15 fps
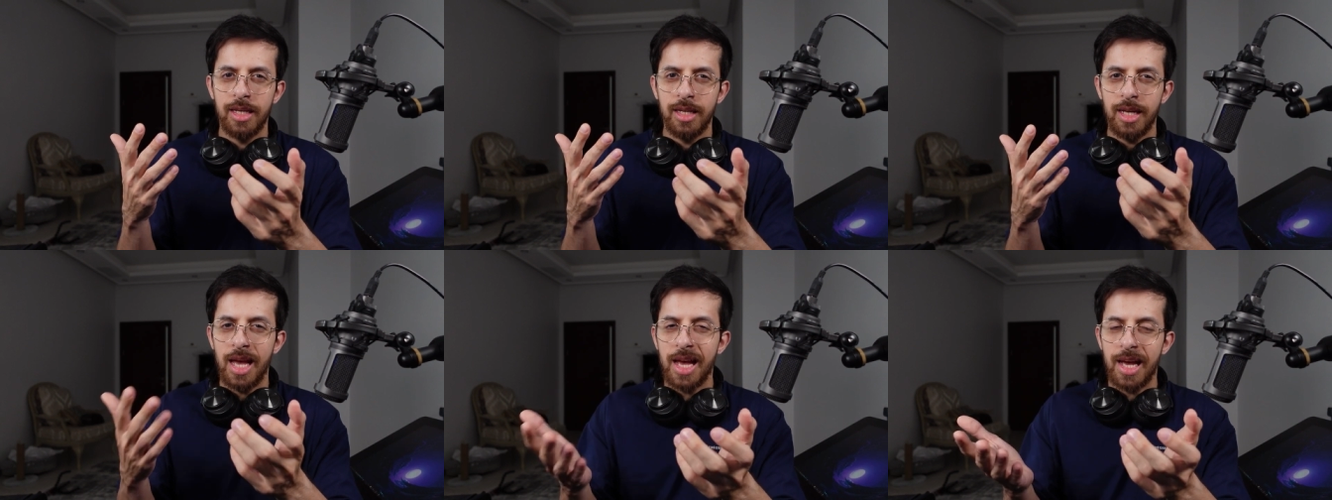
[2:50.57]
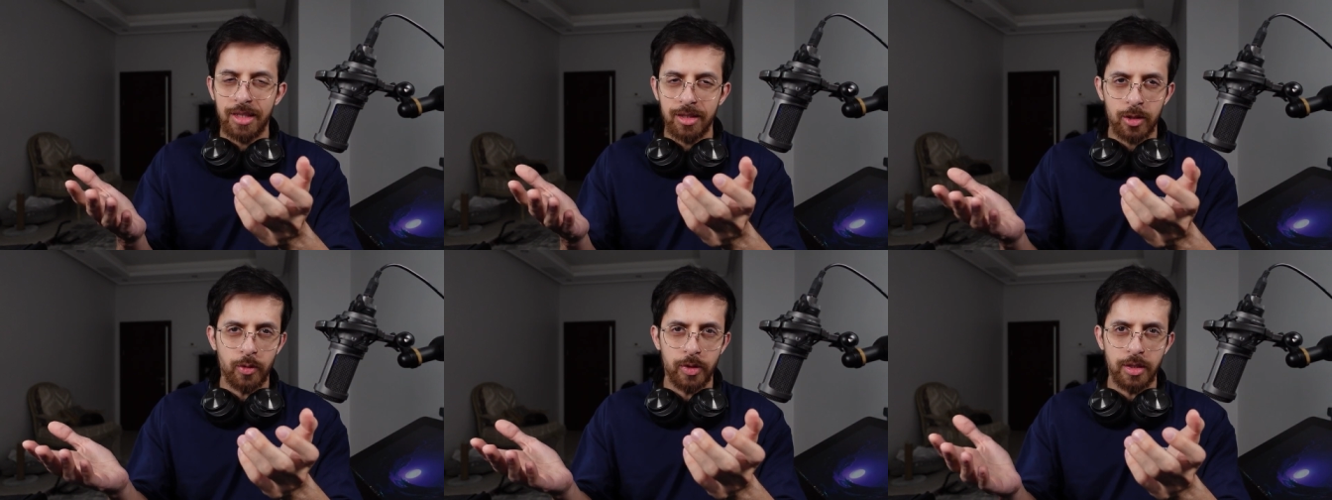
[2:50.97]

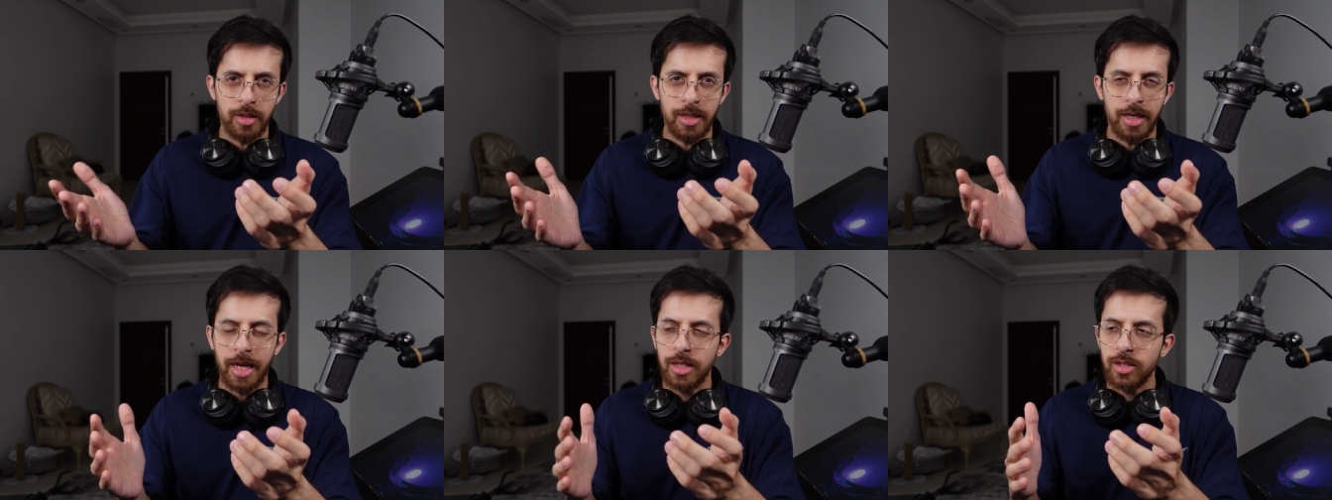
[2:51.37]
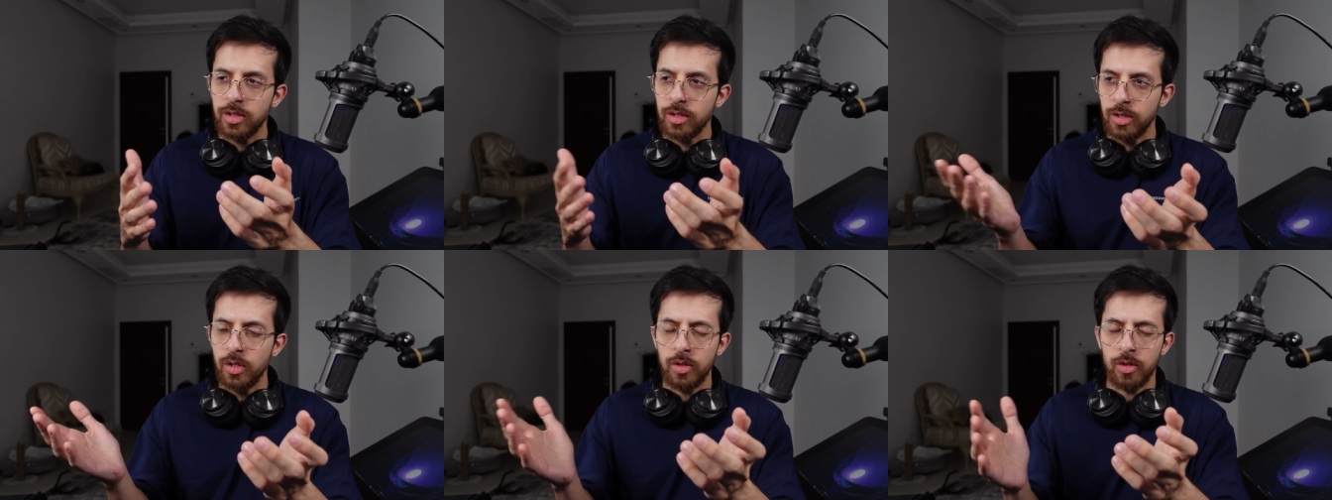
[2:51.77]
hand
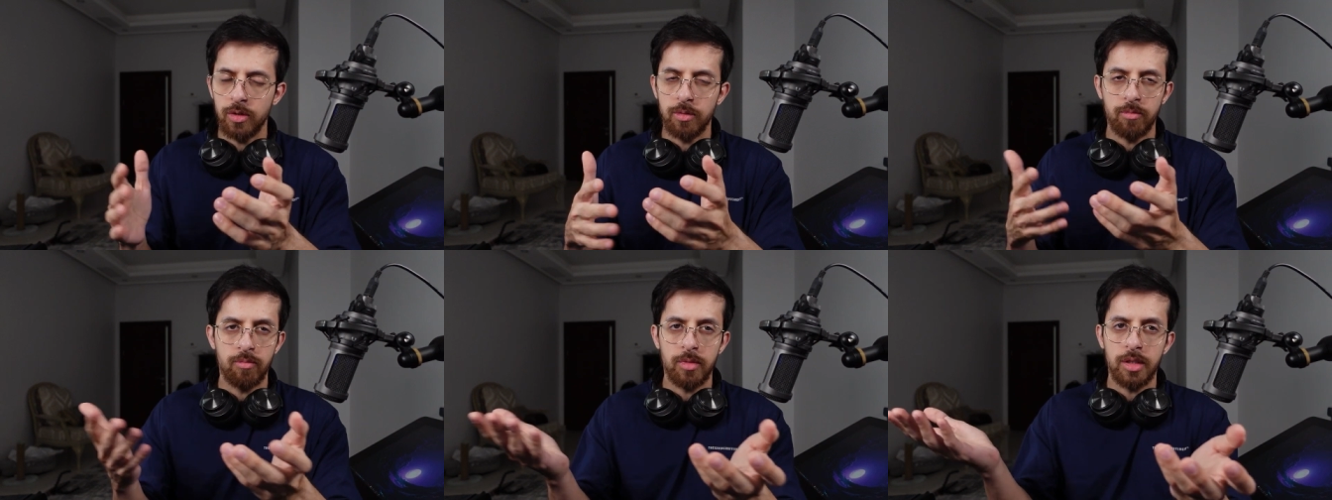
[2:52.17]
coordination. No, no, no.